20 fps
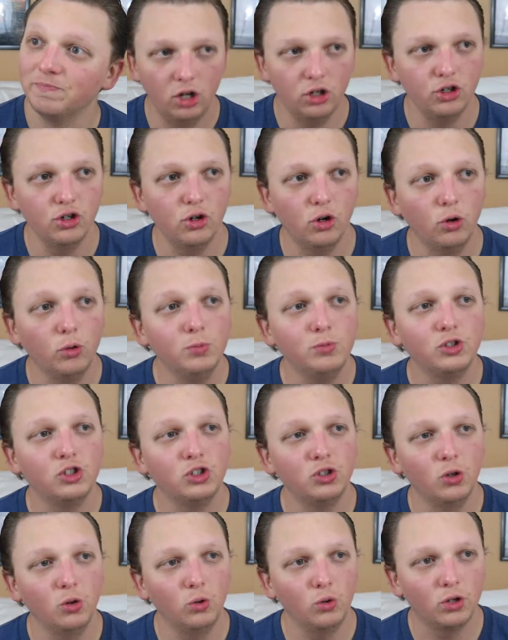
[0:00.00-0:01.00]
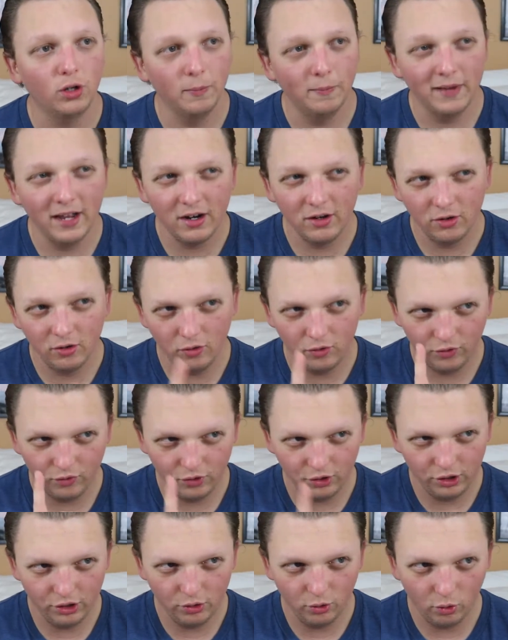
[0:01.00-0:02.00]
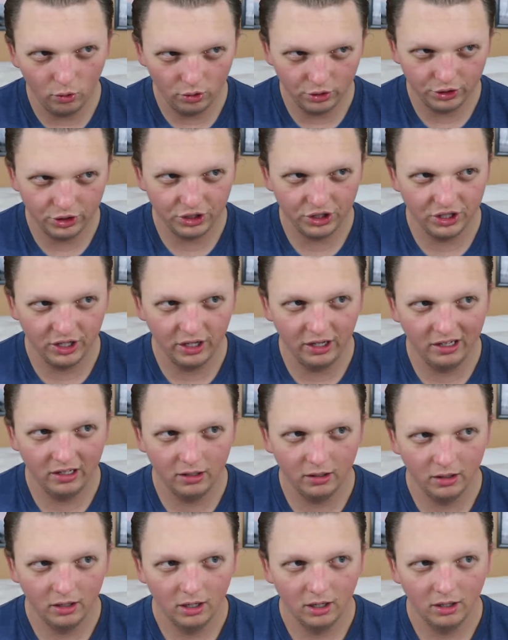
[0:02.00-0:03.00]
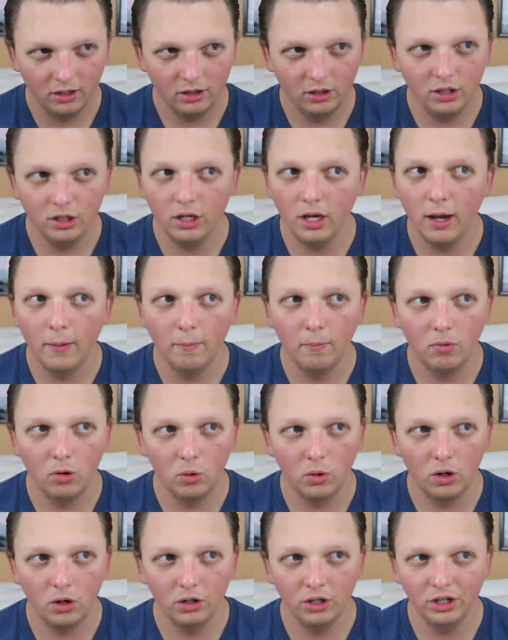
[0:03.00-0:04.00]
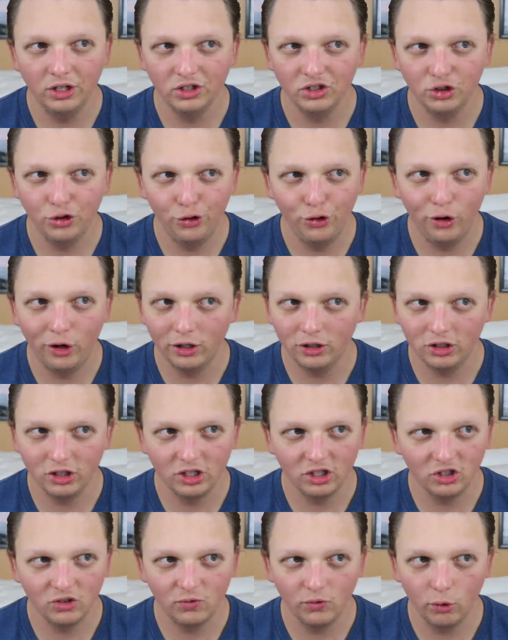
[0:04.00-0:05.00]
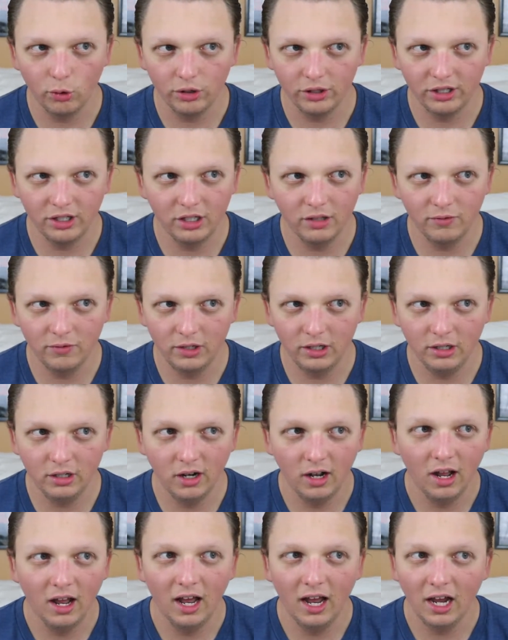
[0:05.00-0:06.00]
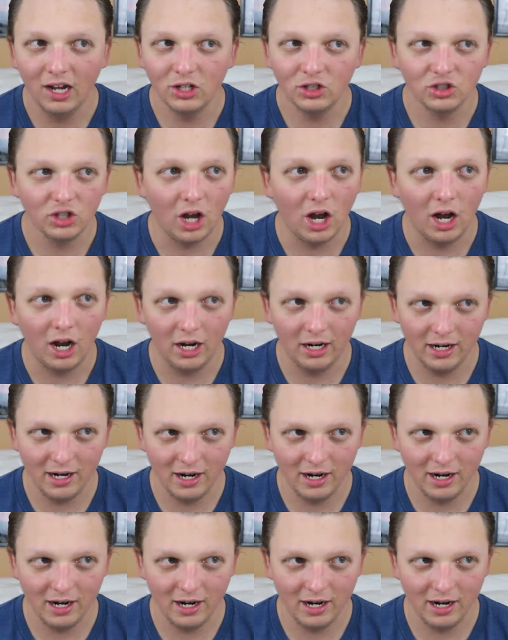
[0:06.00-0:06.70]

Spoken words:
I hope so, Commander, for your sake. The Emperor is not as forgiving as I